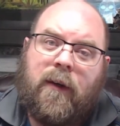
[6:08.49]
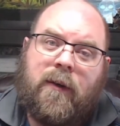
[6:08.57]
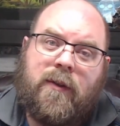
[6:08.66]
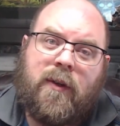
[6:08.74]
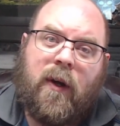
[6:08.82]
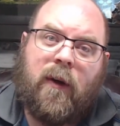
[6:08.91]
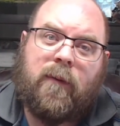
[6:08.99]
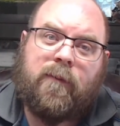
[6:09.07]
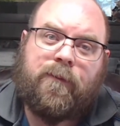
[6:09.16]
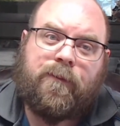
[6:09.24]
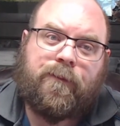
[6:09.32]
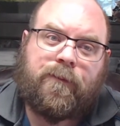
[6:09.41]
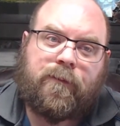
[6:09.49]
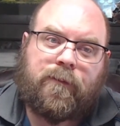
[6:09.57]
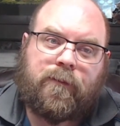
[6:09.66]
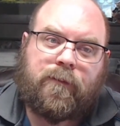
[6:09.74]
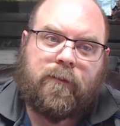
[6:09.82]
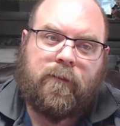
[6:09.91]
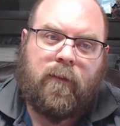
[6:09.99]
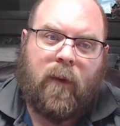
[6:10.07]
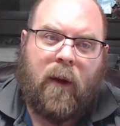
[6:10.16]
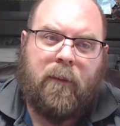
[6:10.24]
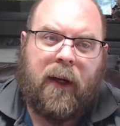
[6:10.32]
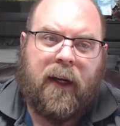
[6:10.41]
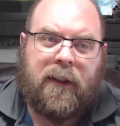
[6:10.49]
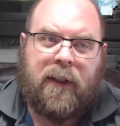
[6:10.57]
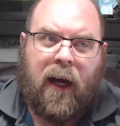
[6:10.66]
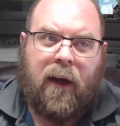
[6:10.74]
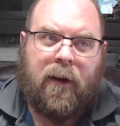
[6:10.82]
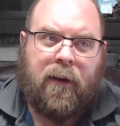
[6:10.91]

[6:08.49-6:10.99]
So, because the